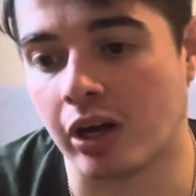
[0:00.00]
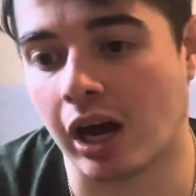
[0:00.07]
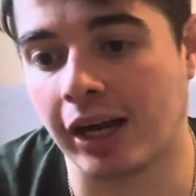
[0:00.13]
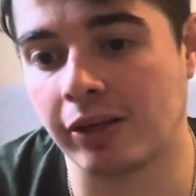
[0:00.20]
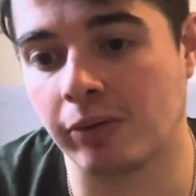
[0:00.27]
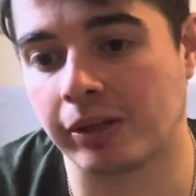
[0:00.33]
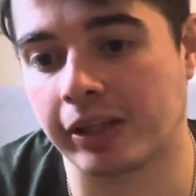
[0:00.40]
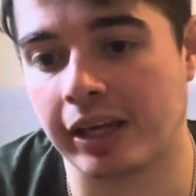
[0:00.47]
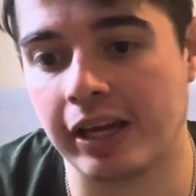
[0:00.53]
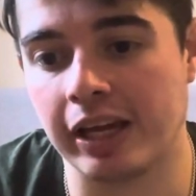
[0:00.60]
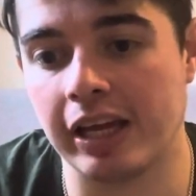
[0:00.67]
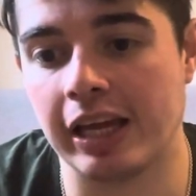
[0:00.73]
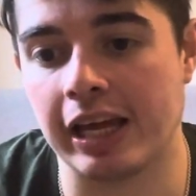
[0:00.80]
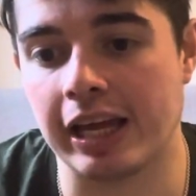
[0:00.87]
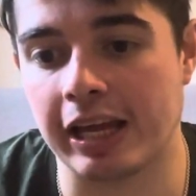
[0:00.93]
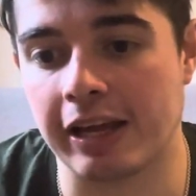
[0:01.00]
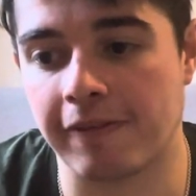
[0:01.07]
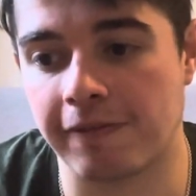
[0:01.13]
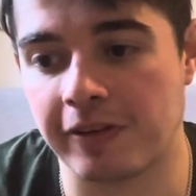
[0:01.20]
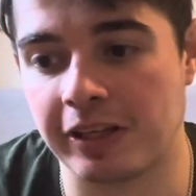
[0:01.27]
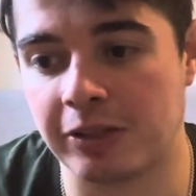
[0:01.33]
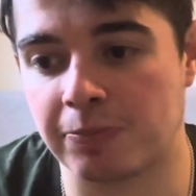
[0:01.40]
I don't care
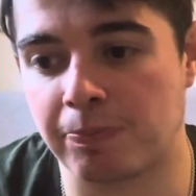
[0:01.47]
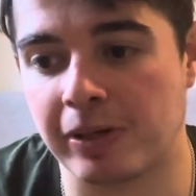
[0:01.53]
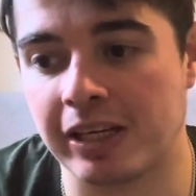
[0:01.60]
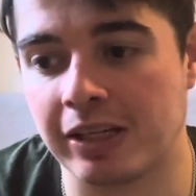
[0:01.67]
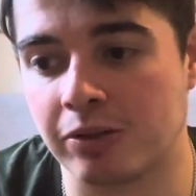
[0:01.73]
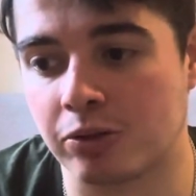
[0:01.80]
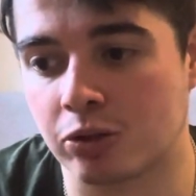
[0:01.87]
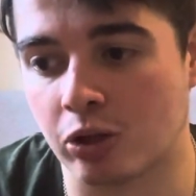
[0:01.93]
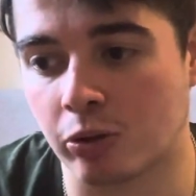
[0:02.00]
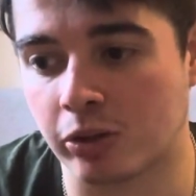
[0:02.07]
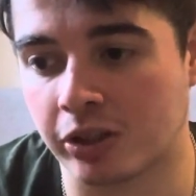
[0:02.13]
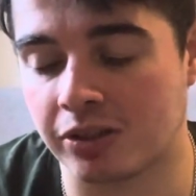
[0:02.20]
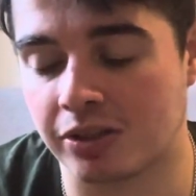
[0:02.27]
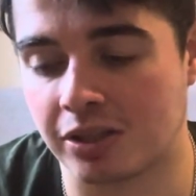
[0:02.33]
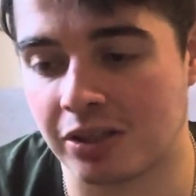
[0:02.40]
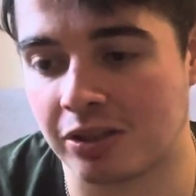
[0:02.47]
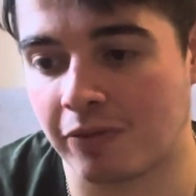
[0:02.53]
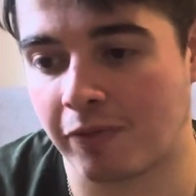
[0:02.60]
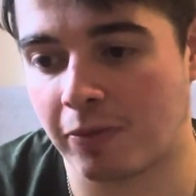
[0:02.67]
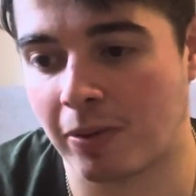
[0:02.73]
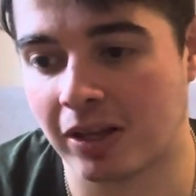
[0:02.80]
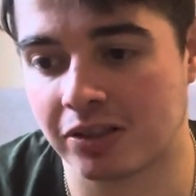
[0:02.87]
if he's been so consistent
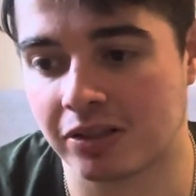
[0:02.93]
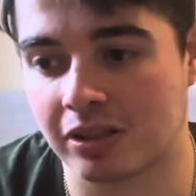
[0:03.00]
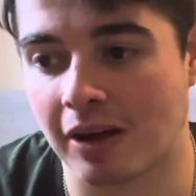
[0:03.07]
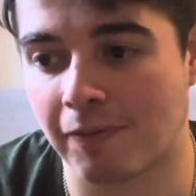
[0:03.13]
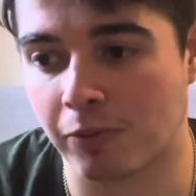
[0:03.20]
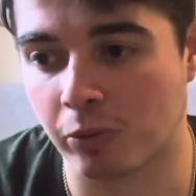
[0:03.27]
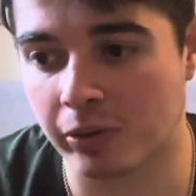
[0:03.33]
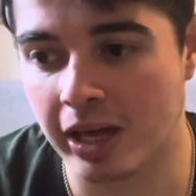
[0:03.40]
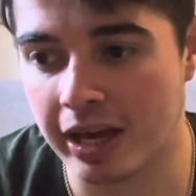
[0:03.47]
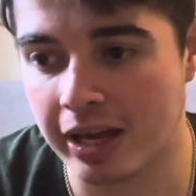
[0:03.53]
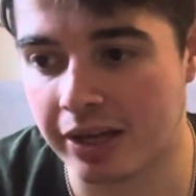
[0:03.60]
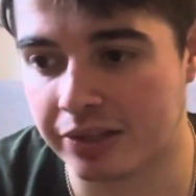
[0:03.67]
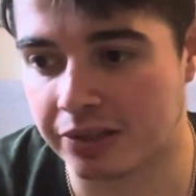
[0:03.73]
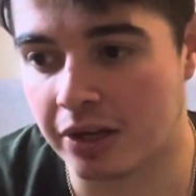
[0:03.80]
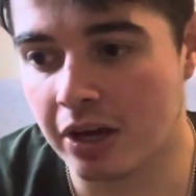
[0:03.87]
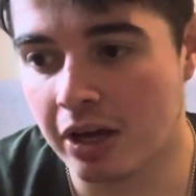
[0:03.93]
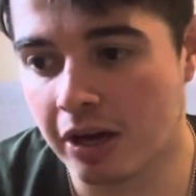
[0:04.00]
for the past several years.